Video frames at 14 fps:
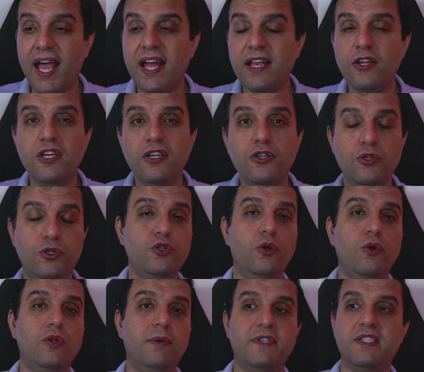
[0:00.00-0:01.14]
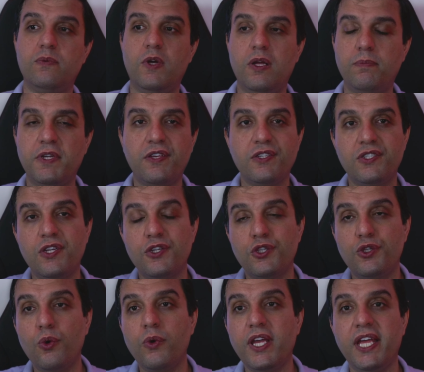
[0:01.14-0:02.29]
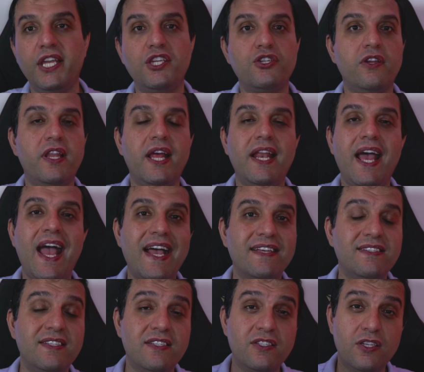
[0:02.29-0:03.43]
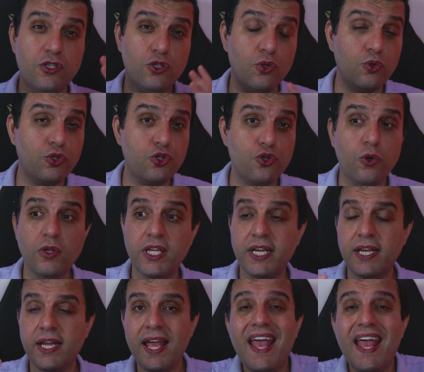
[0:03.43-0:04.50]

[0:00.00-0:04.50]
and you can control them as well because there's no internet access, there's no trolling.